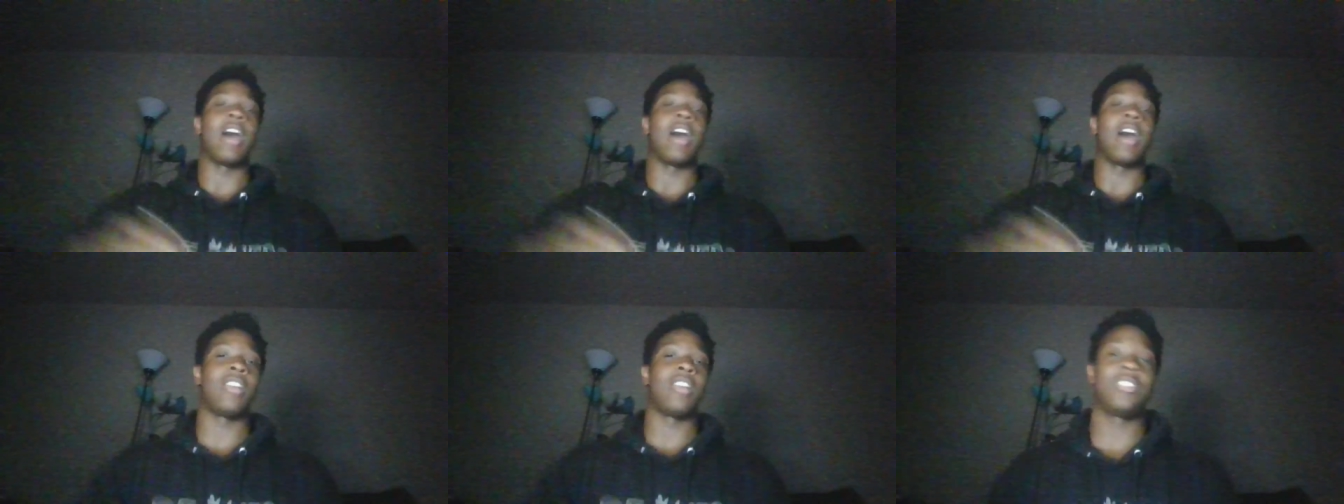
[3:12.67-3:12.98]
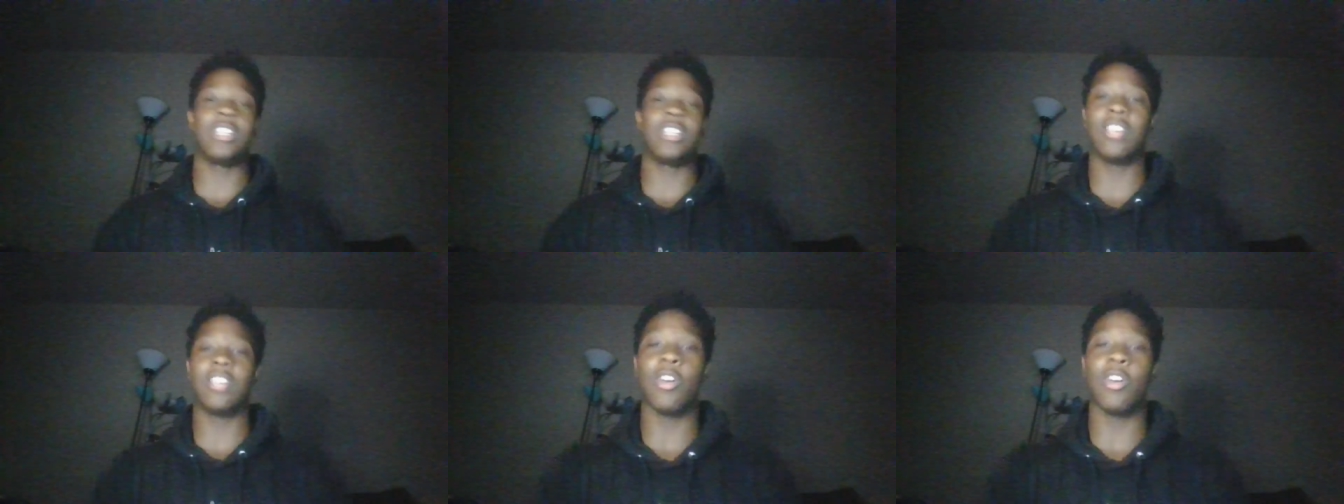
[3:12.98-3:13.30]

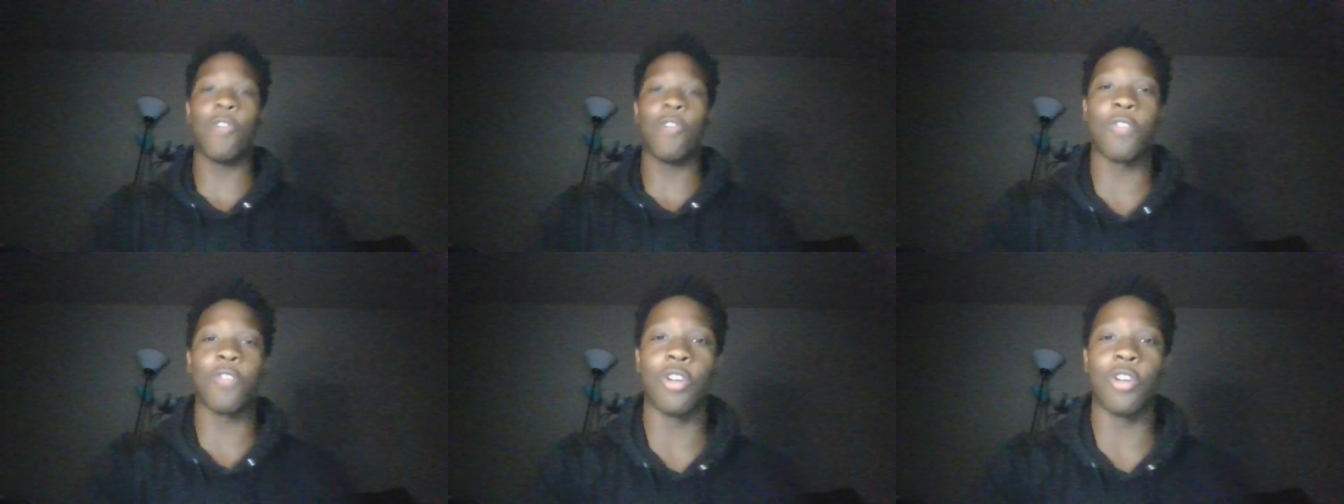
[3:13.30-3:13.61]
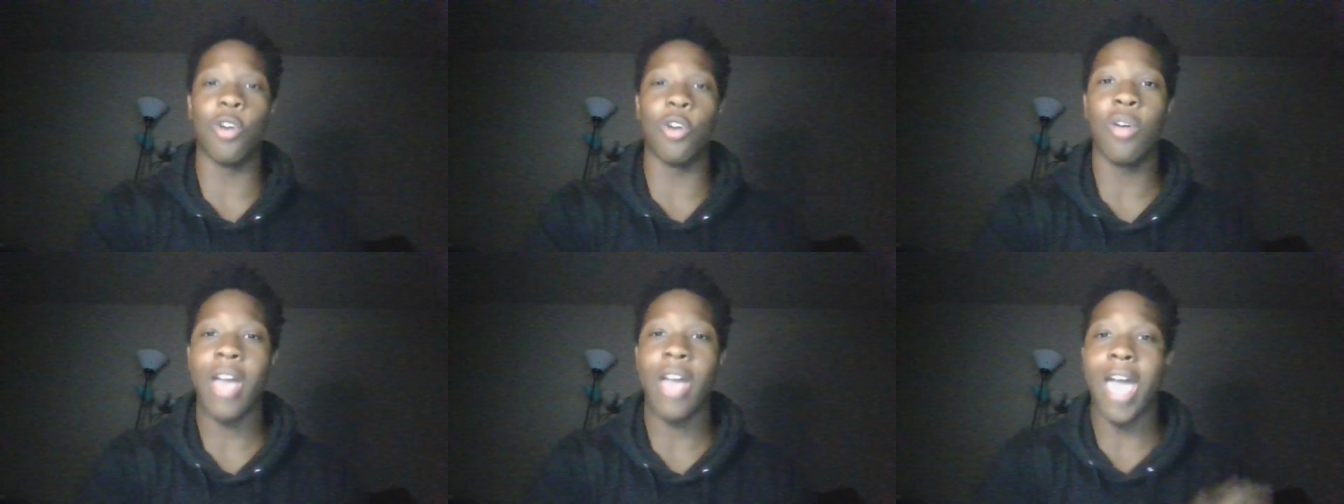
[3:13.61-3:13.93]
She didn't go for
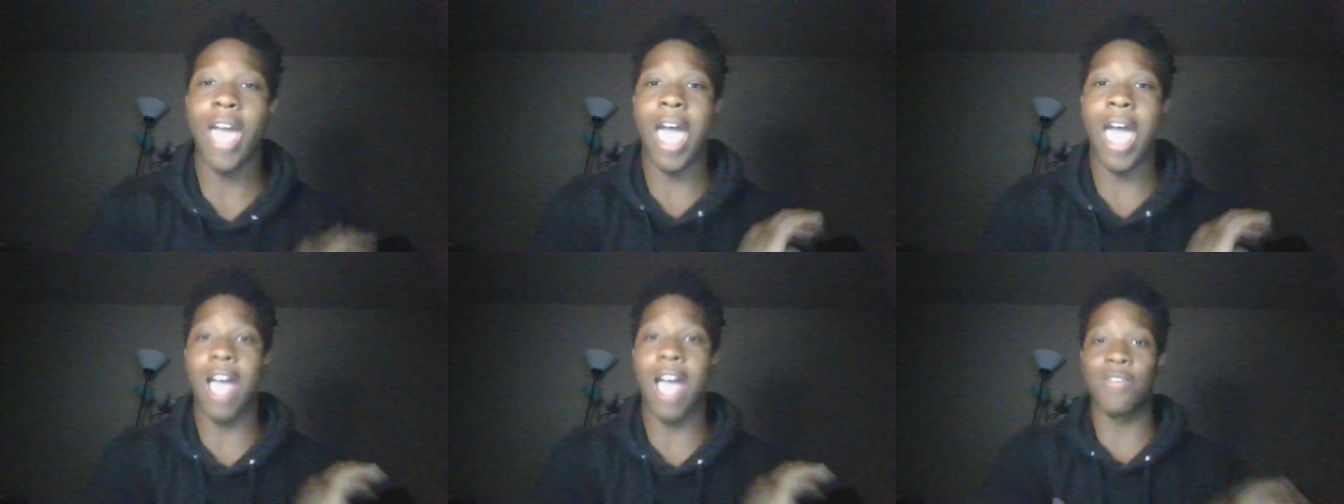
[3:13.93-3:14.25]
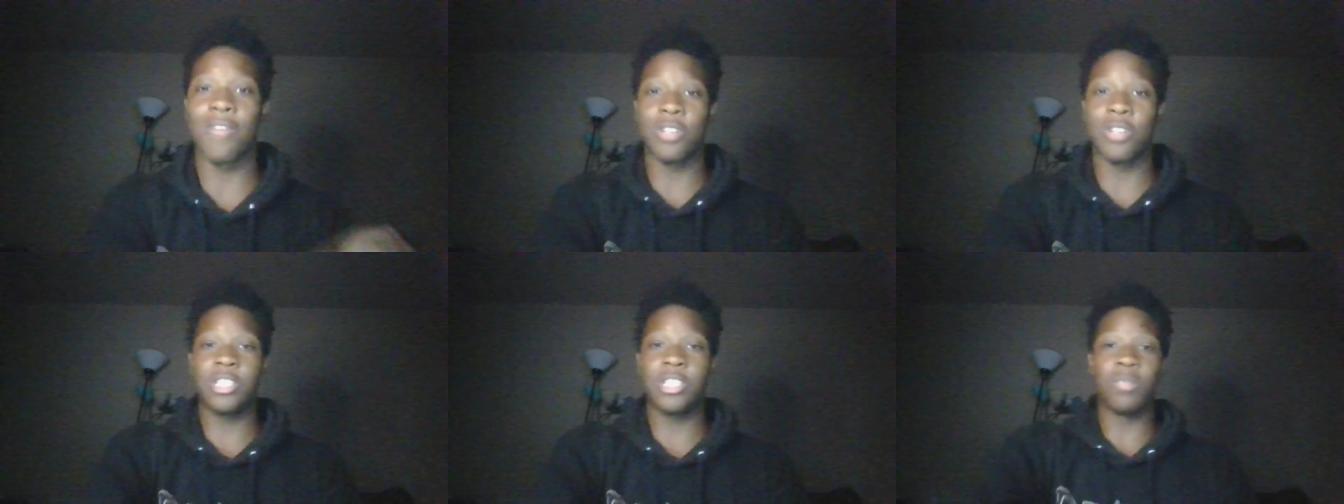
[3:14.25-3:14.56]
no
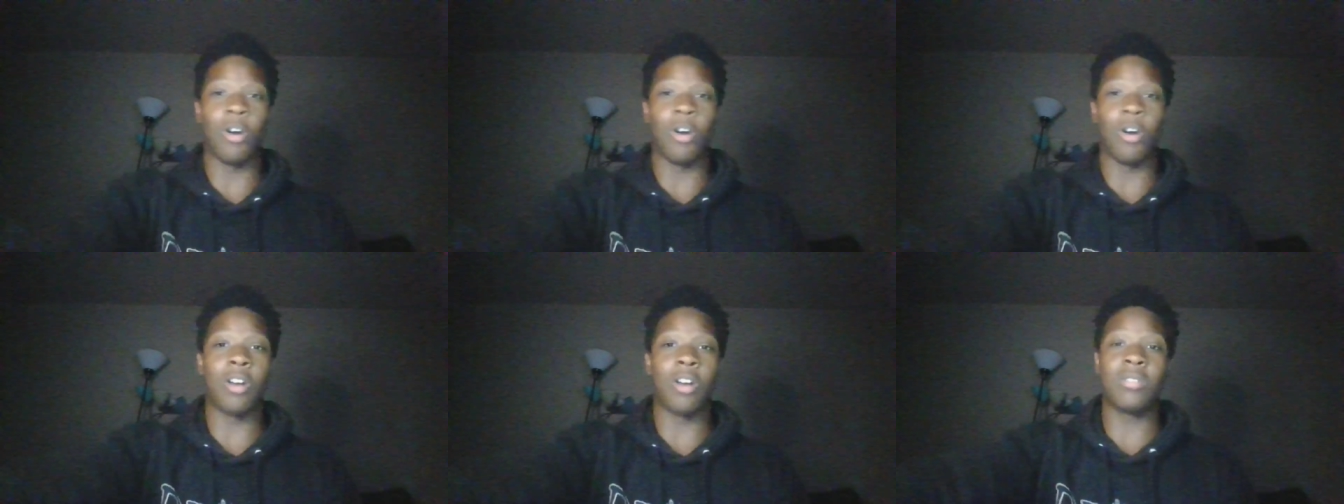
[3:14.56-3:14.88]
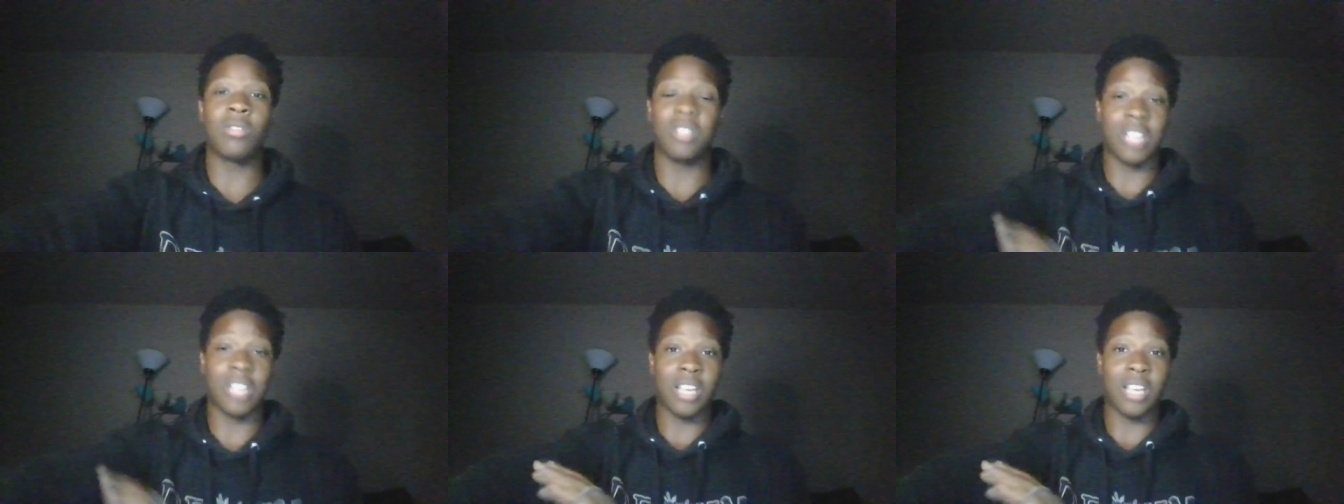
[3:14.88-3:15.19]
average
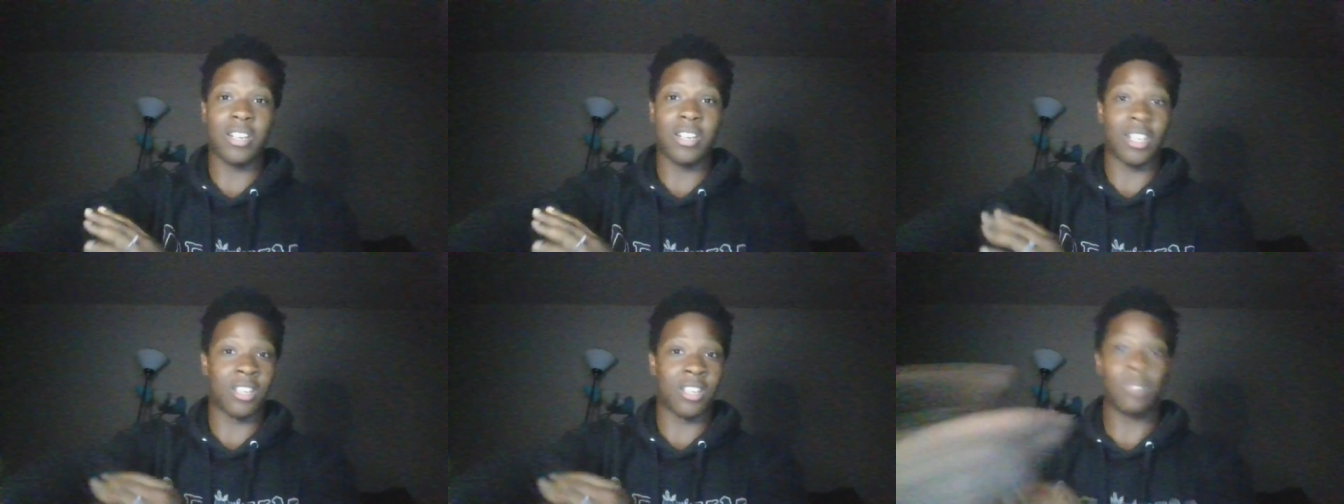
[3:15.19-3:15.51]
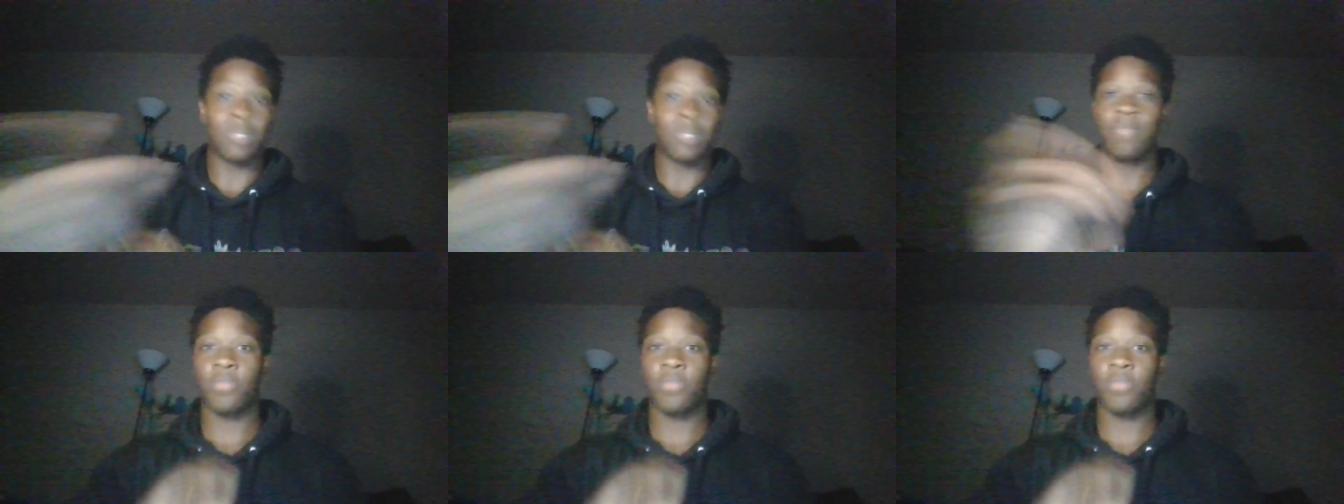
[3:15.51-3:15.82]
small dick nigga,